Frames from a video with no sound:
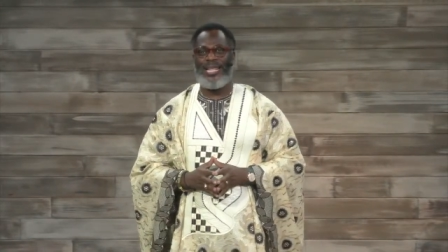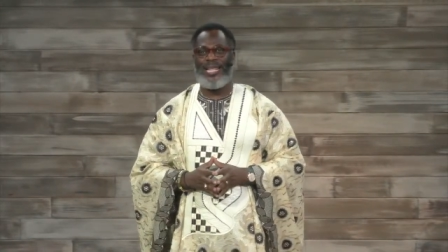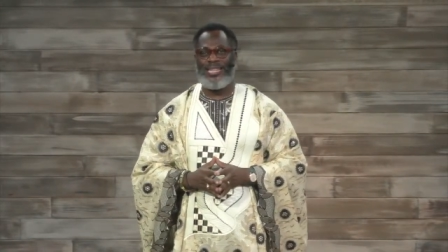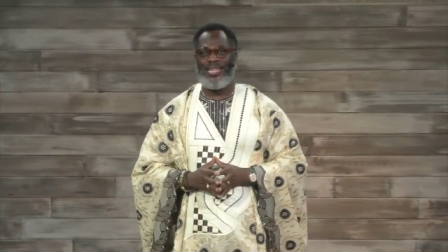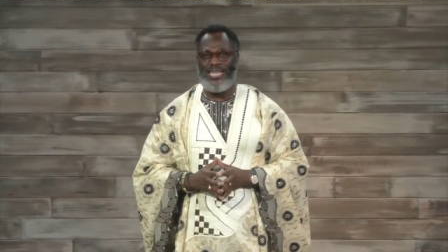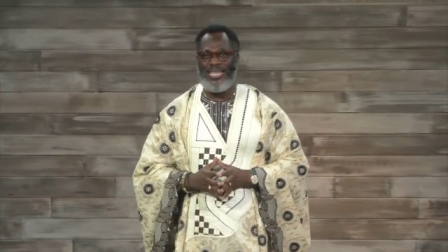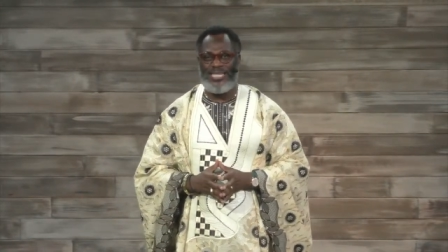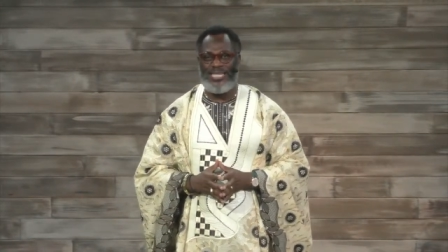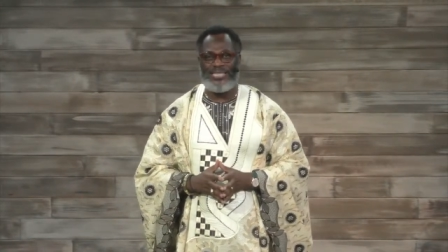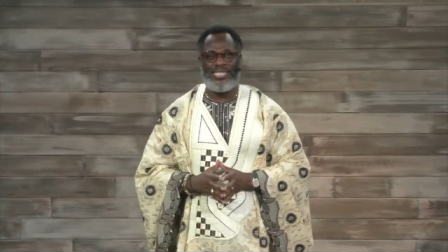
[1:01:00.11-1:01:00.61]

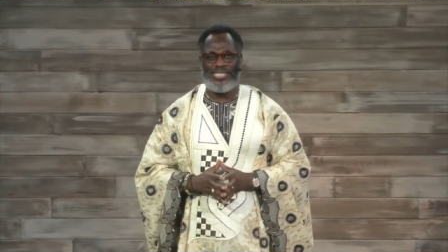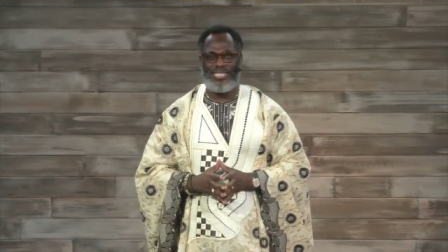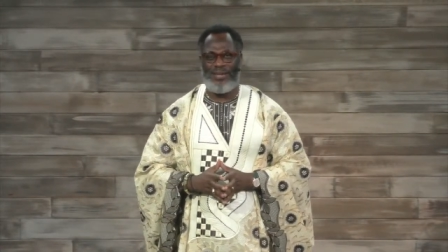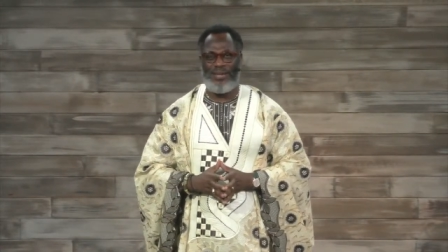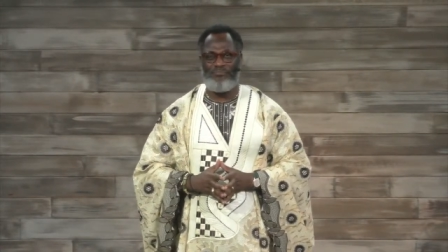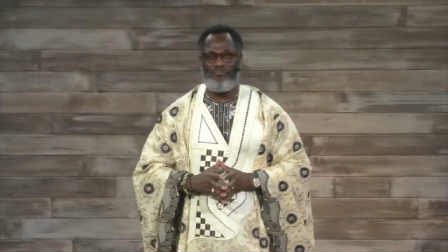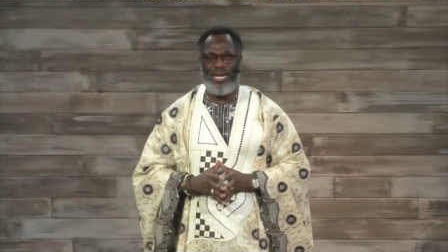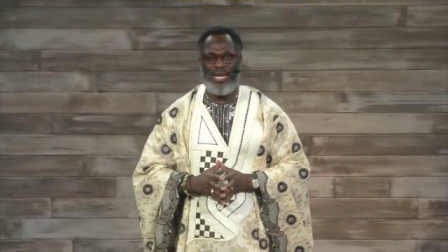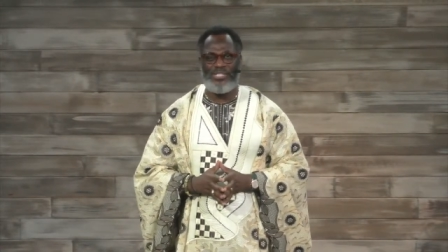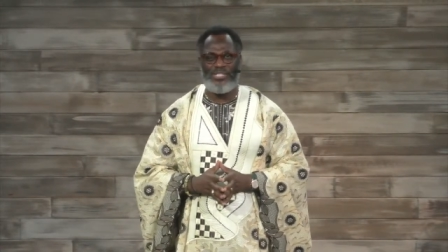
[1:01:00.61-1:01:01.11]
This is
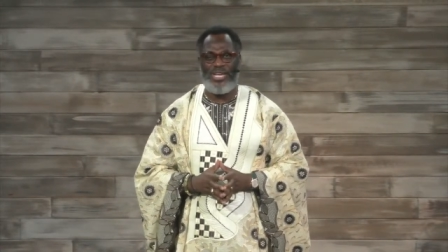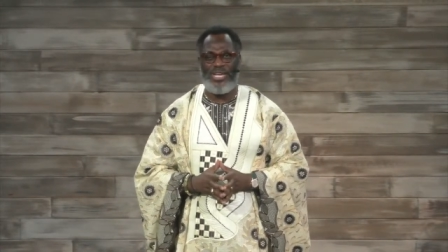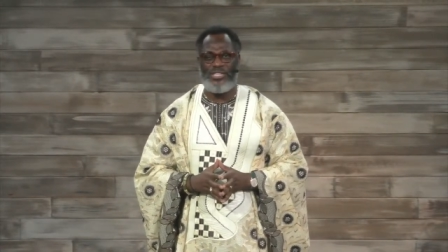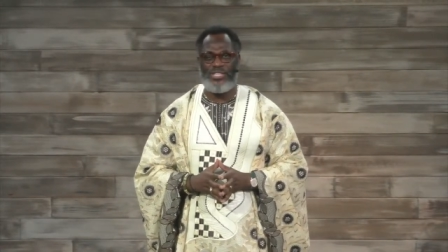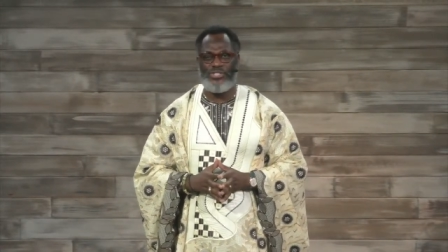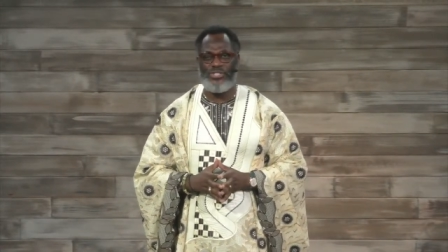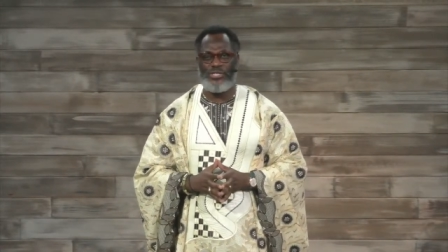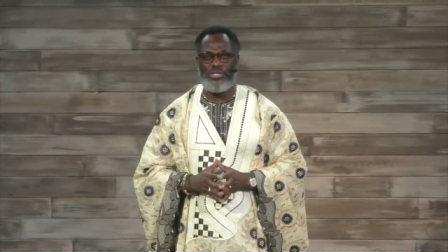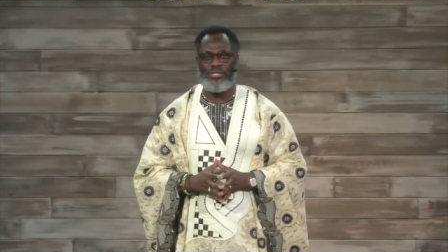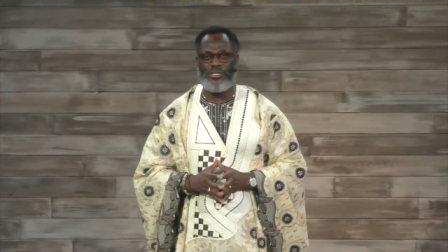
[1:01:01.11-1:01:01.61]
a
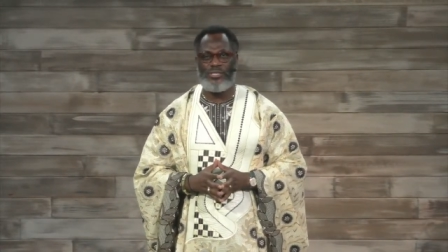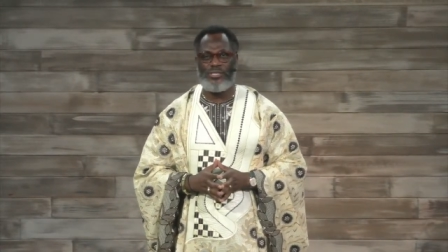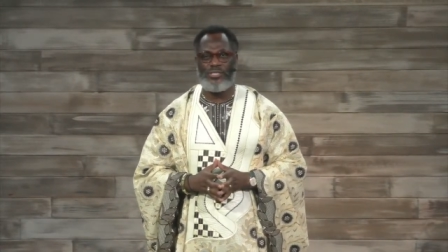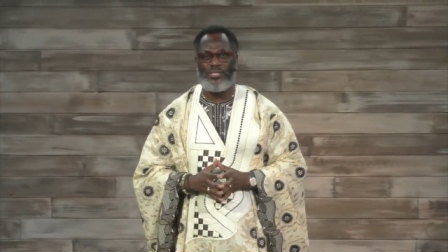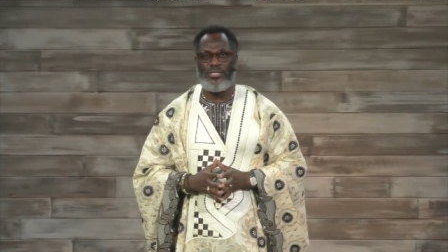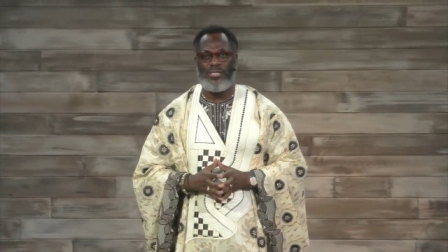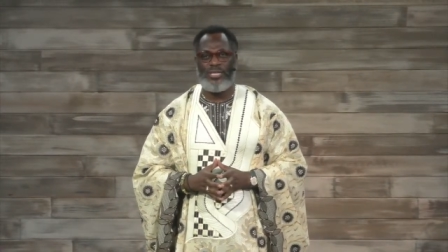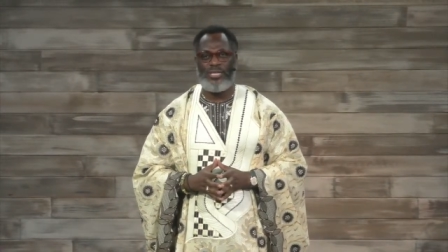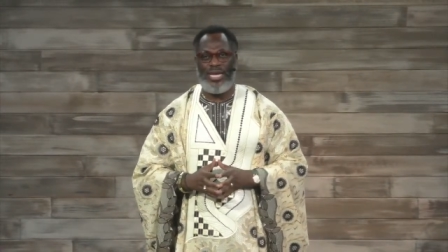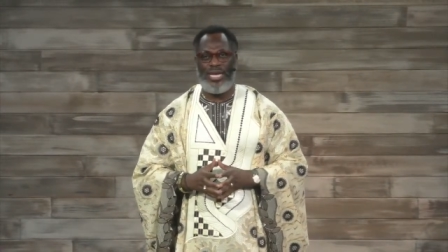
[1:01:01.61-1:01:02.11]
message
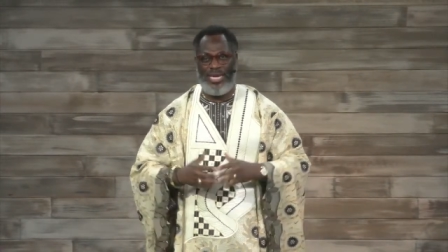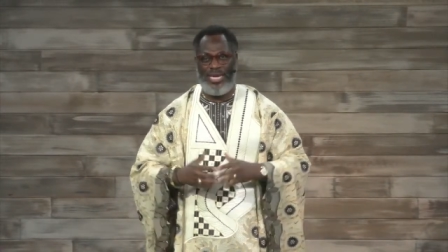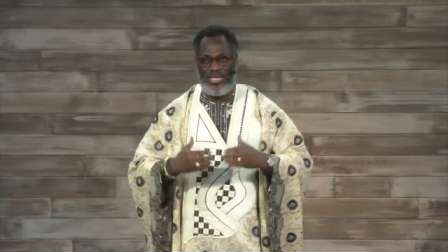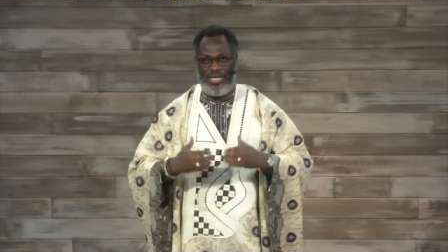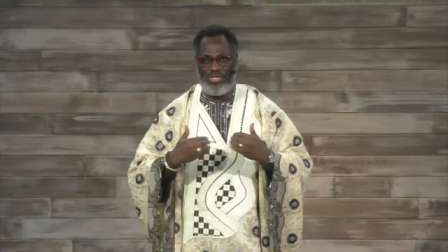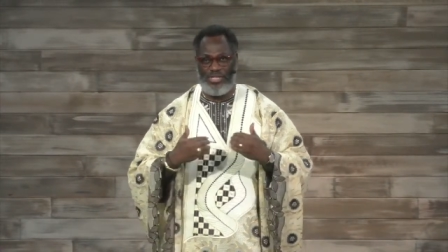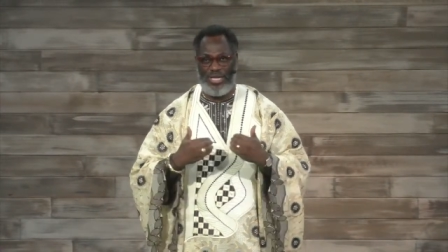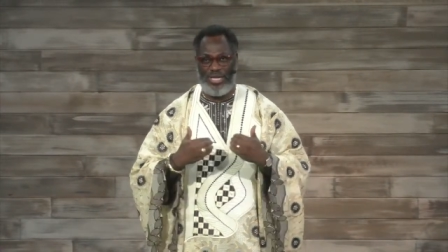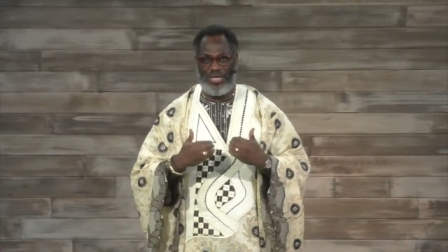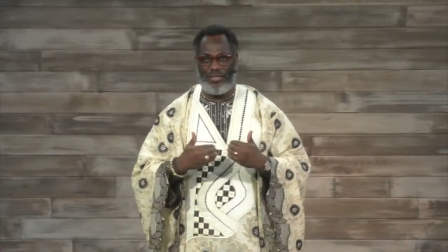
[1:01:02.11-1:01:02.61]
in
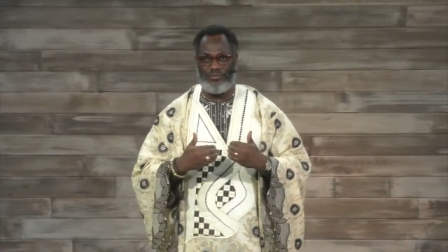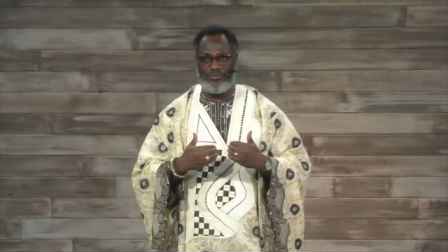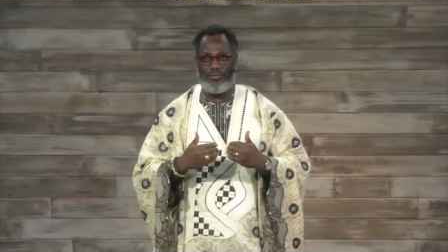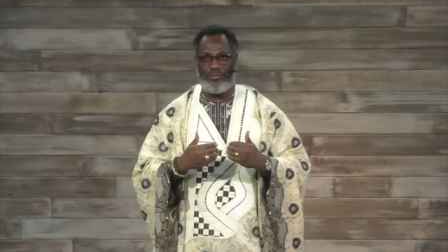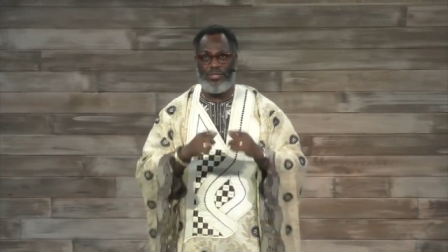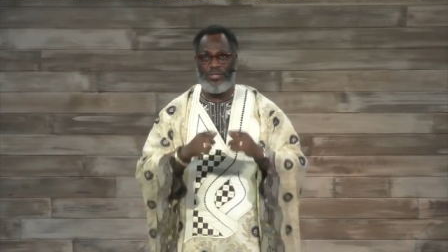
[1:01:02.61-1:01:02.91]
itself.